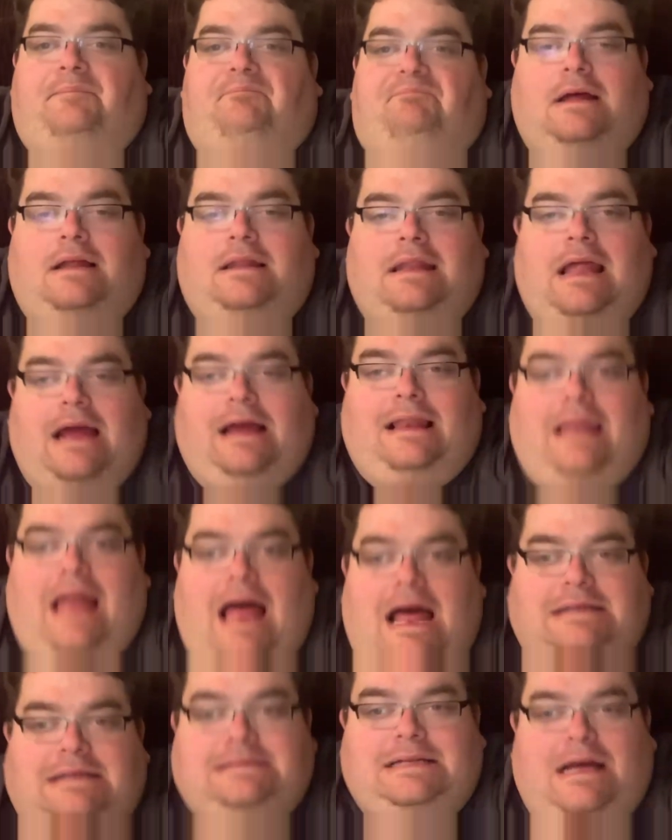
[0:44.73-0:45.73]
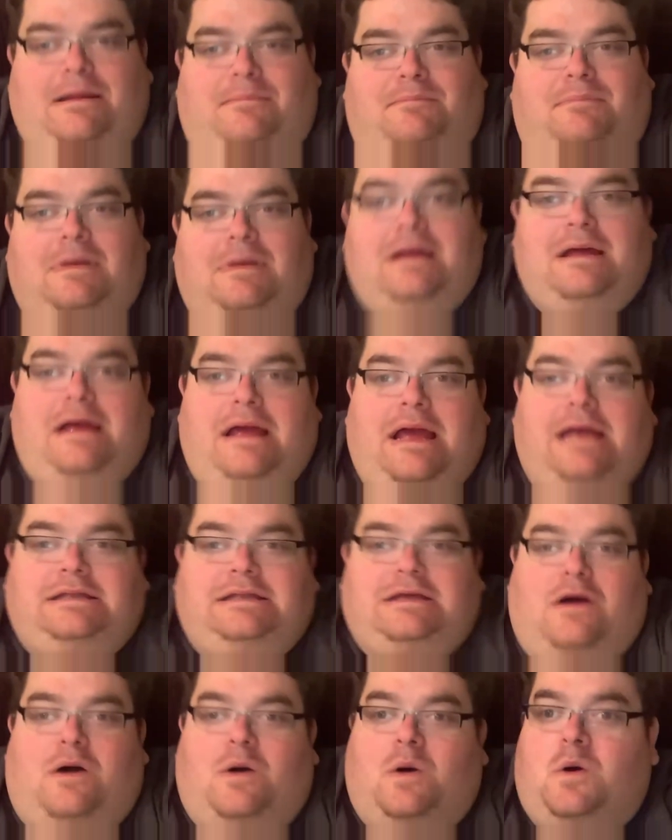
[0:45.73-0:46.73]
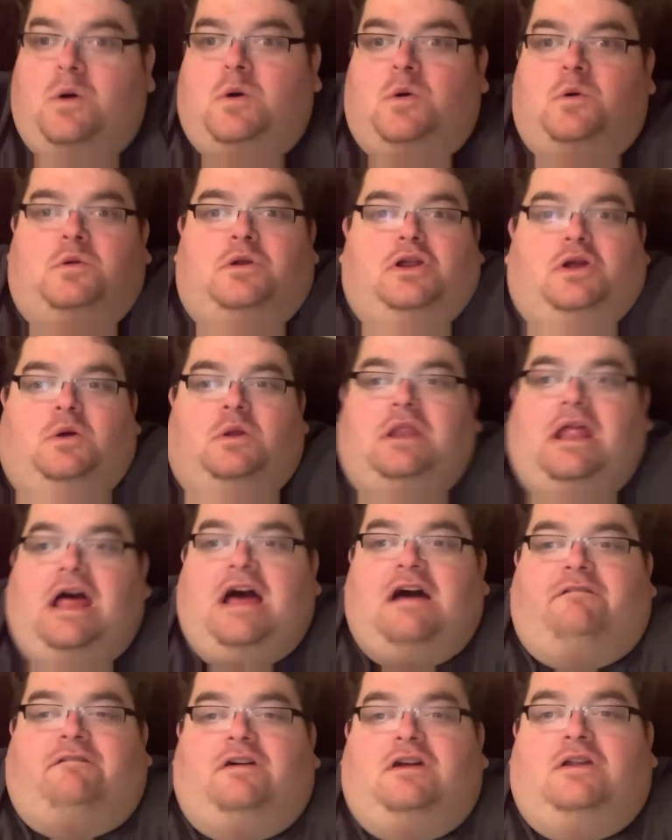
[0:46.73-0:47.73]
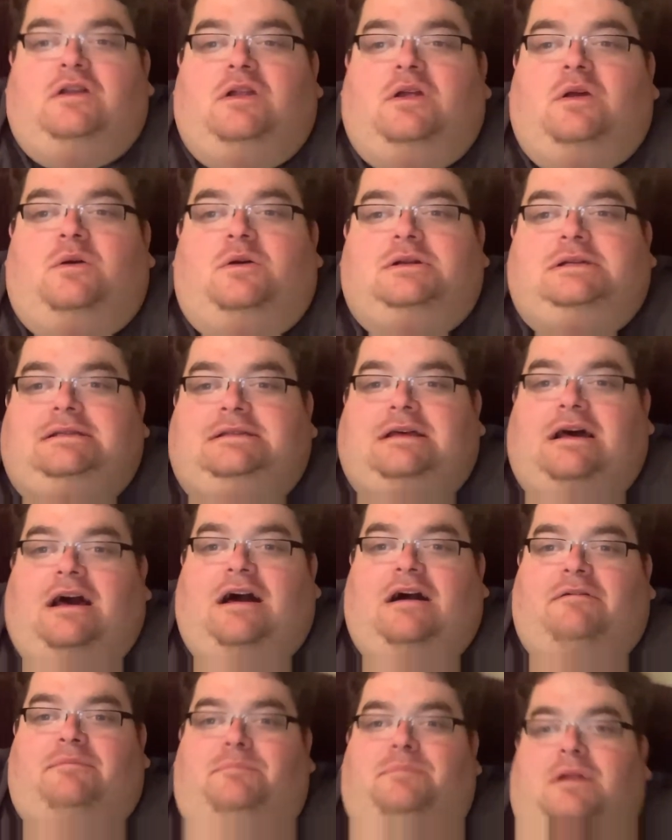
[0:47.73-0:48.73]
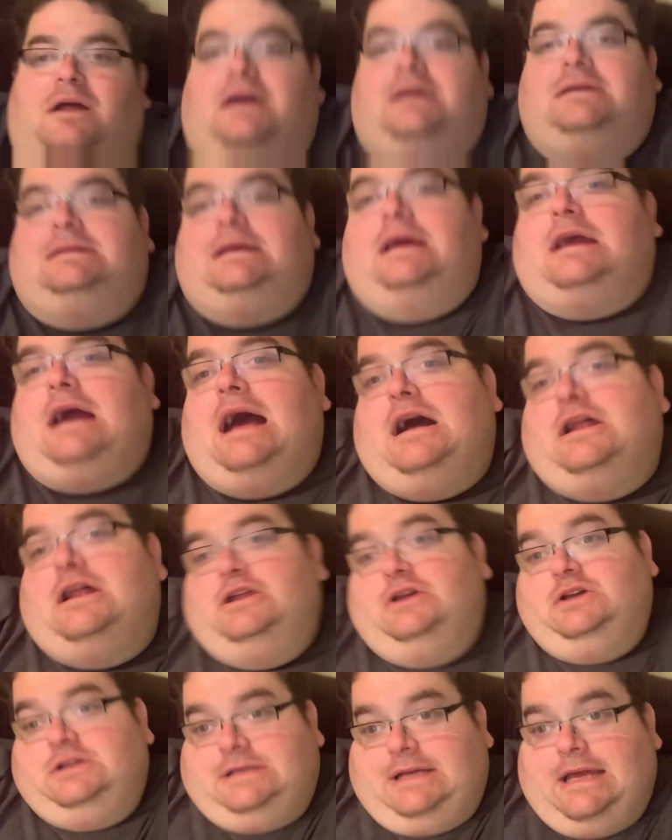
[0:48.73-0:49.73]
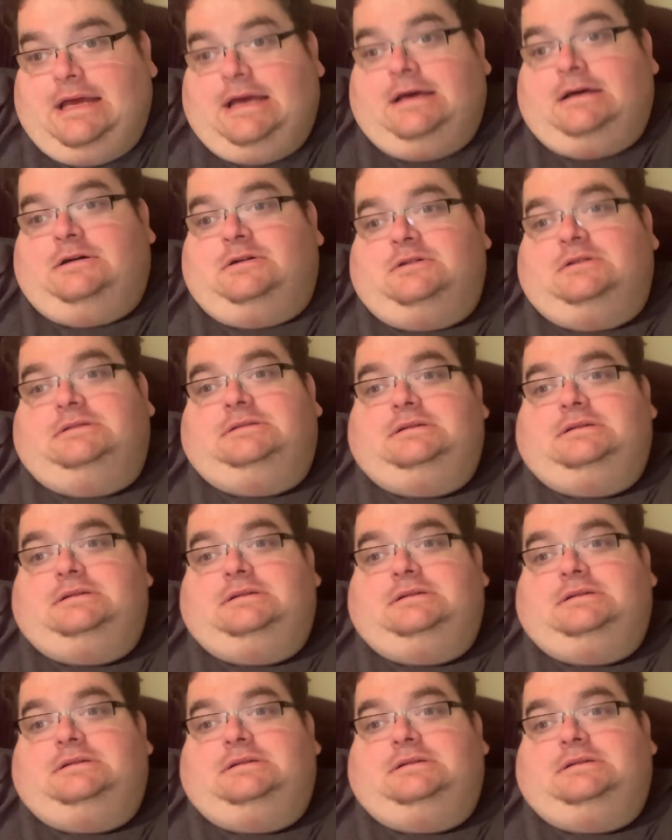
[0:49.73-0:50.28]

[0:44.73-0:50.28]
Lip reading: like last time. It's a whole new level, new stuff, plus they got new skills.